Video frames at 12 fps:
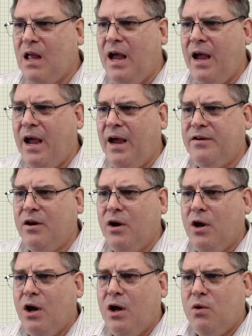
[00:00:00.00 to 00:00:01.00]
And
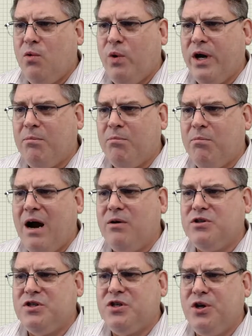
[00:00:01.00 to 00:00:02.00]
we can
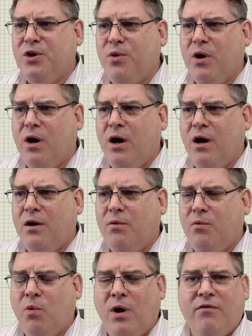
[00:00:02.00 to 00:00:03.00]
browse to
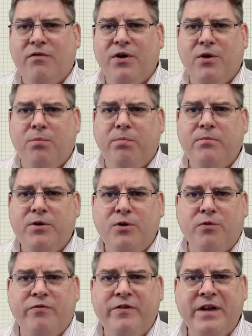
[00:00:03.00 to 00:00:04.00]
wherever you've
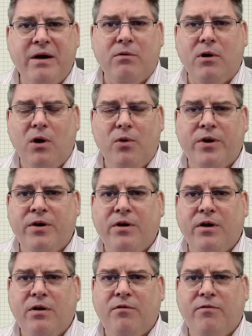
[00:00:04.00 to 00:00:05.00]
downloaded
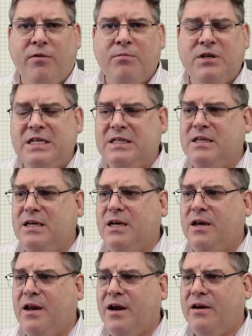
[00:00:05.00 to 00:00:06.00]
from DC
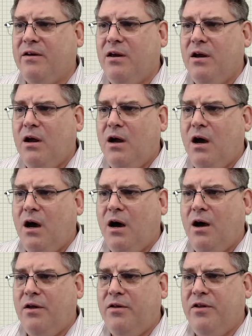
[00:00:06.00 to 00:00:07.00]
Connect
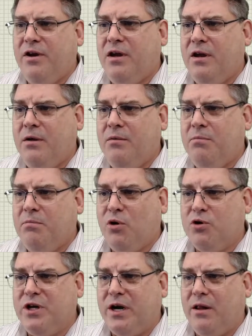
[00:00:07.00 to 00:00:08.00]
the
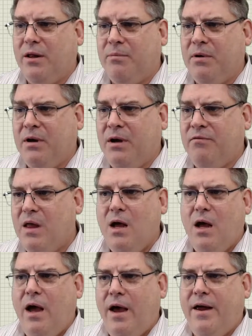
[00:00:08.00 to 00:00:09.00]
project clip.
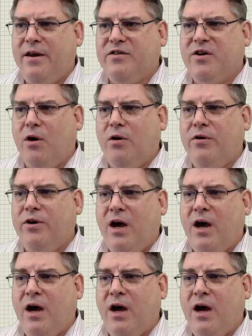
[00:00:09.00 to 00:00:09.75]
And it's called